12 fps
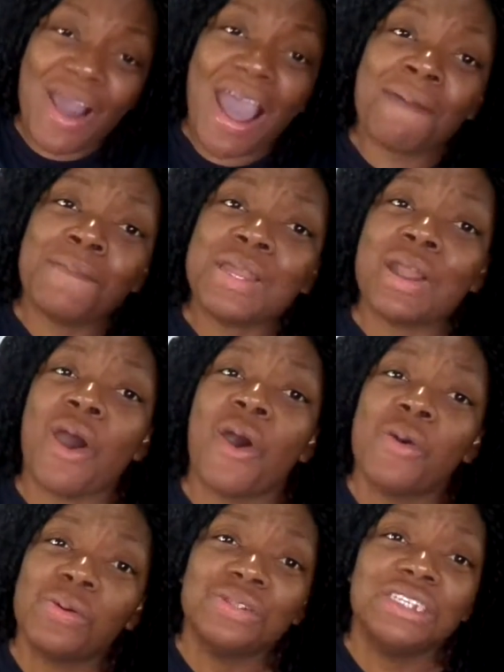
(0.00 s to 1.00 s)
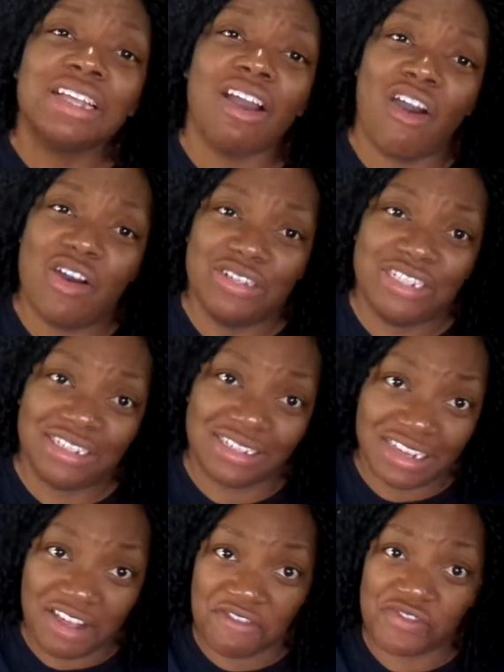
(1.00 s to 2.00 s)
I've been holding on to
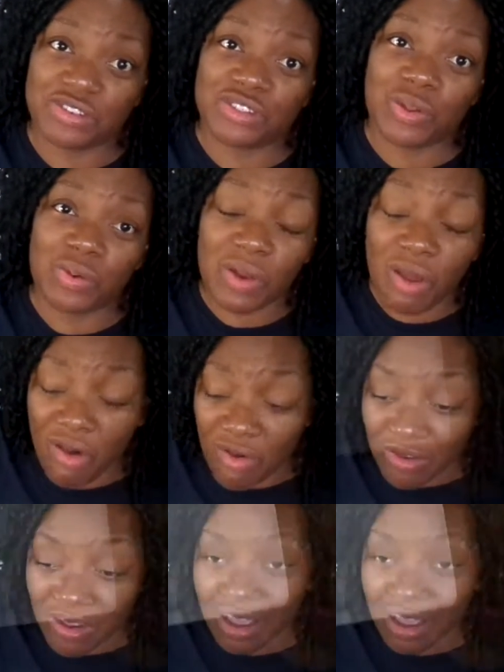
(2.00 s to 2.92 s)
stuff for so long.